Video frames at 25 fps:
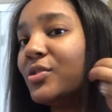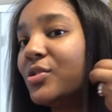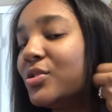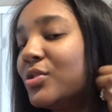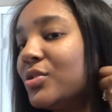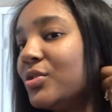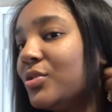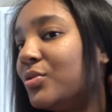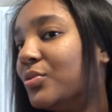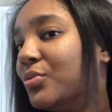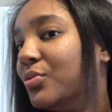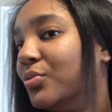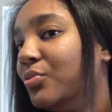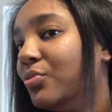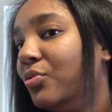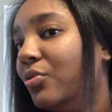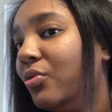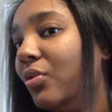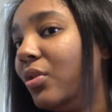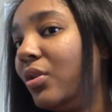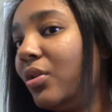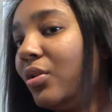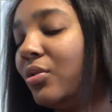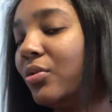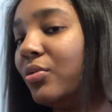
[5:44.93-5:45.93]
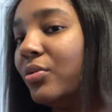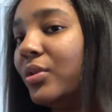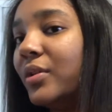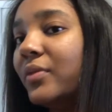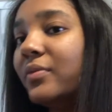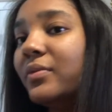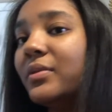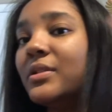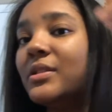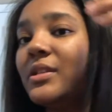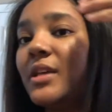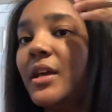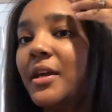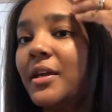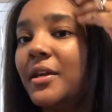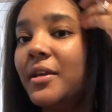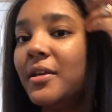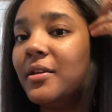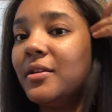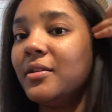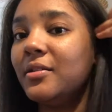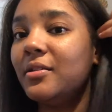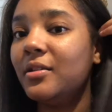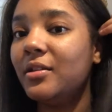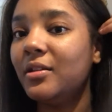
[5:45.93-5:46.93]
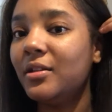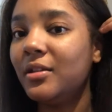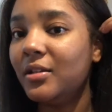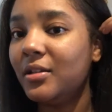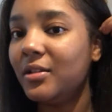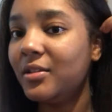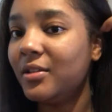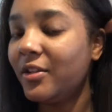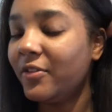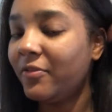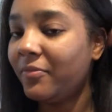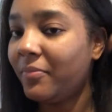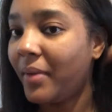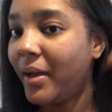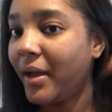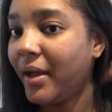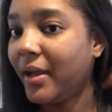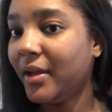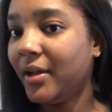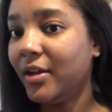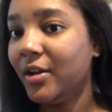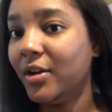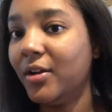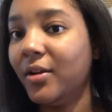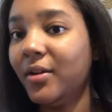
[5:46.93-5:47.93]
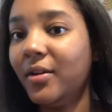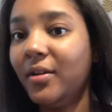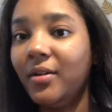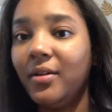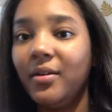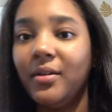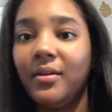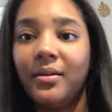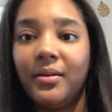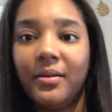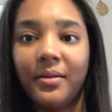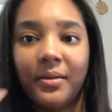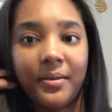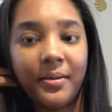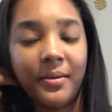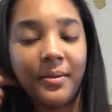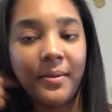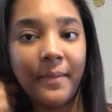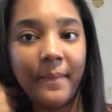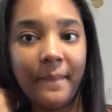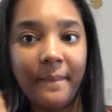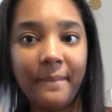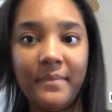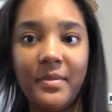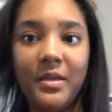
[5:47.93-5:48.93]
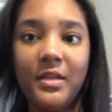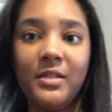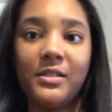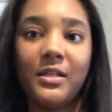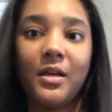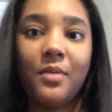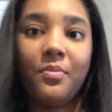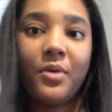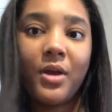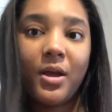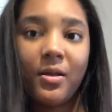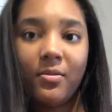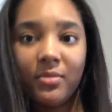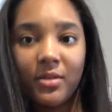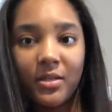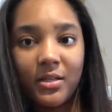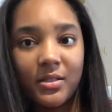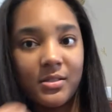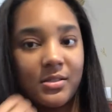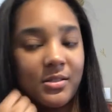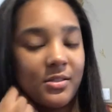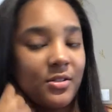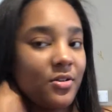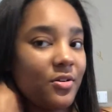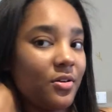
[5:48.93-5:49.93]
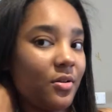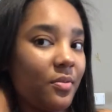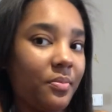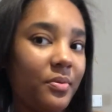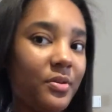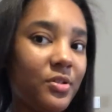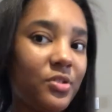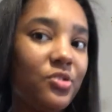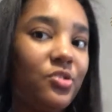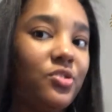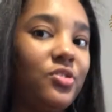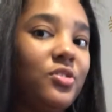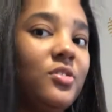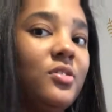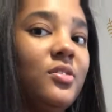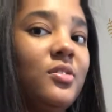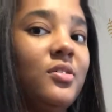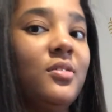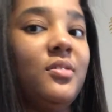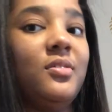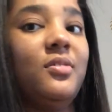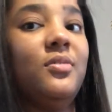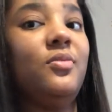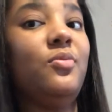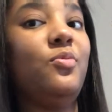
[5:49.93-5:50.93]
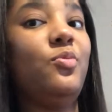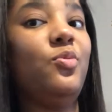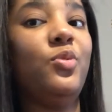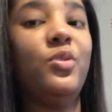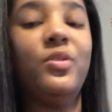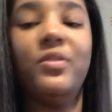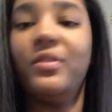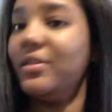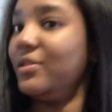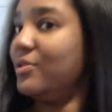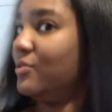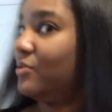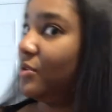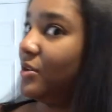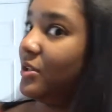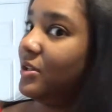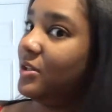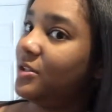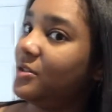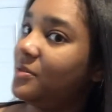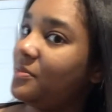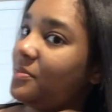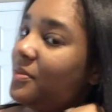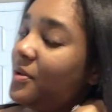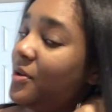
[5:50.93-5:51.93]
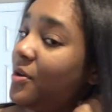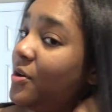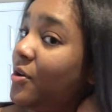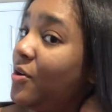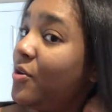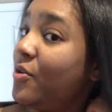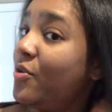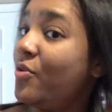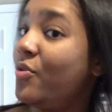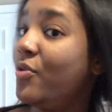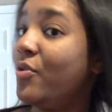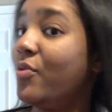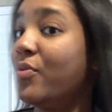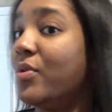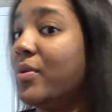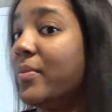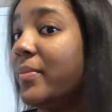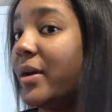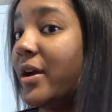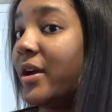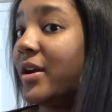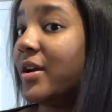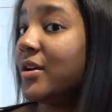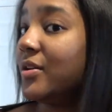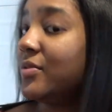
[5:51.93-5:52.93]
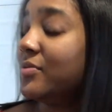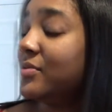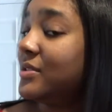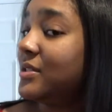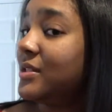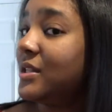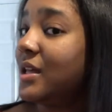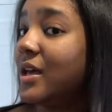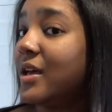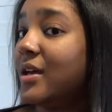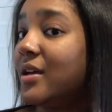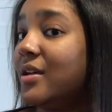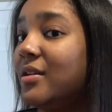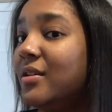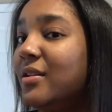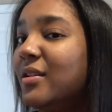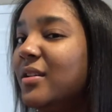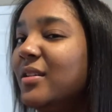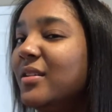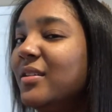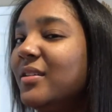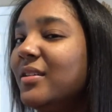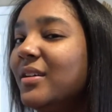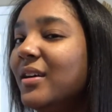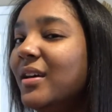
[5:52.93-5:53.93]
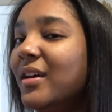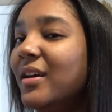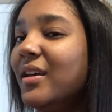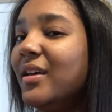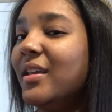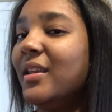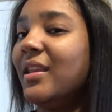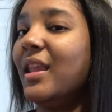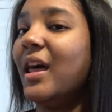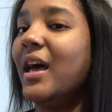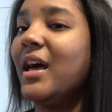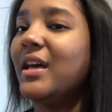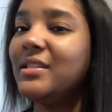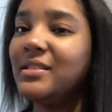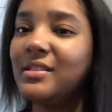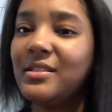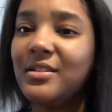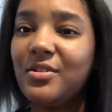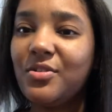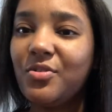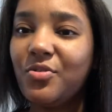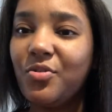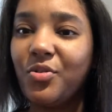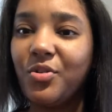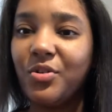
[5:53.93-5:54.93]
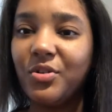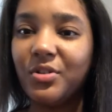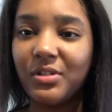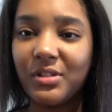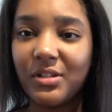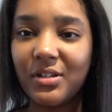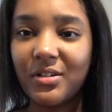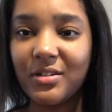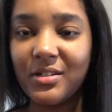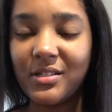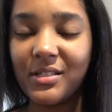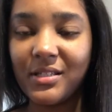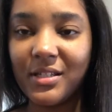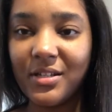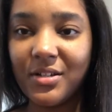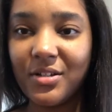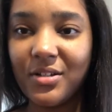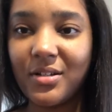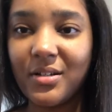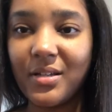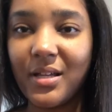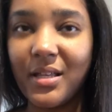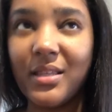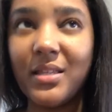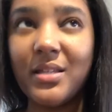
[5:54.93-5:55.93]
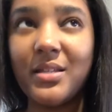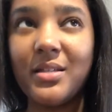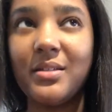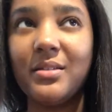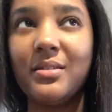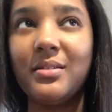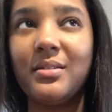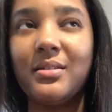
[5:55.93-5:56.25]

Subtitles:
to grow and retain the length of my hair. Because I'll probably insert a picture or a little clip on where my hair was at last year or earlier this year. I think